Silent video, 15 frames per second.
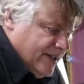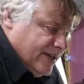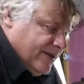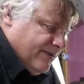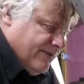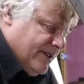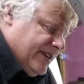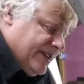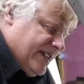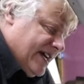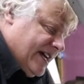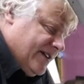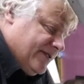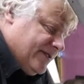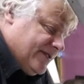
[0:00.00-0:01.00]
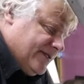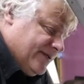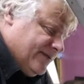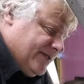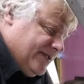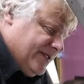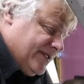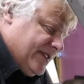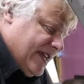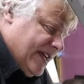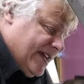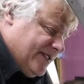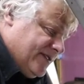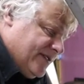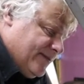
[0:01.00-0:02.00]
run down, so we'll just
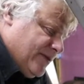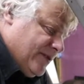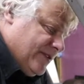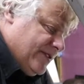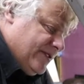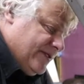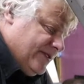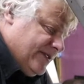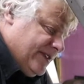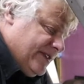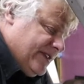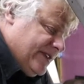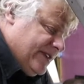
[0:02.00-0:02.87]
add some more to it.